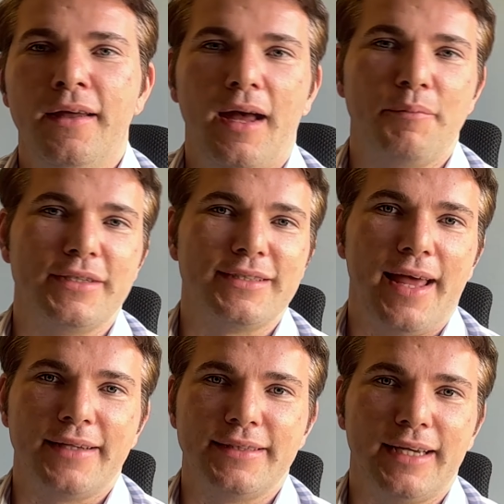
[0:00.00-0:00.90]
I'm
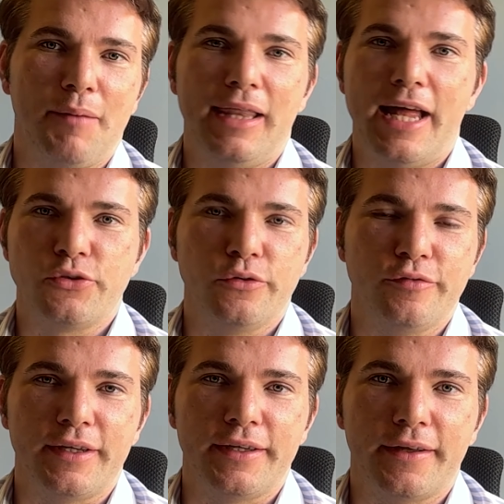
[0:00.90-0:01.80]
dyslexic, I'm a lateral
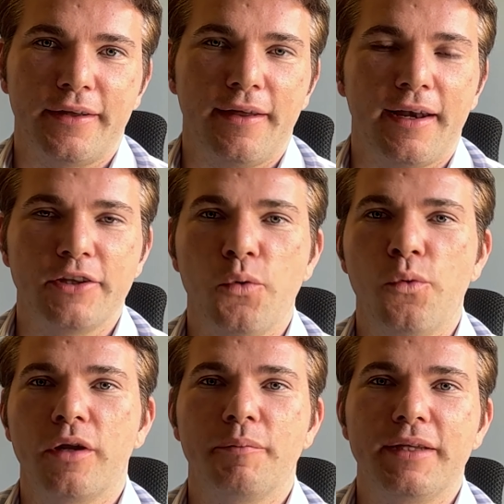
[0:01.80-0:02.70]
thinker, and I don't
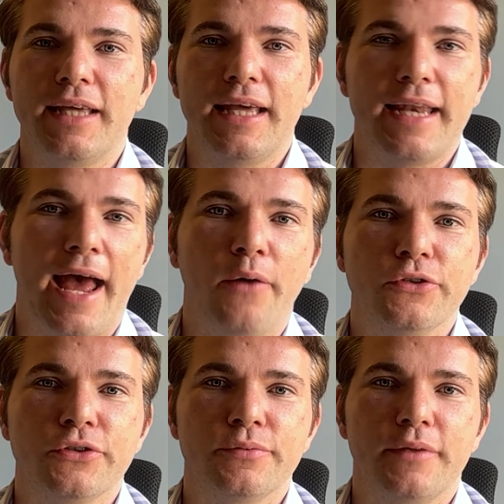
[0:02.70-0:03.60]
want to be in-house.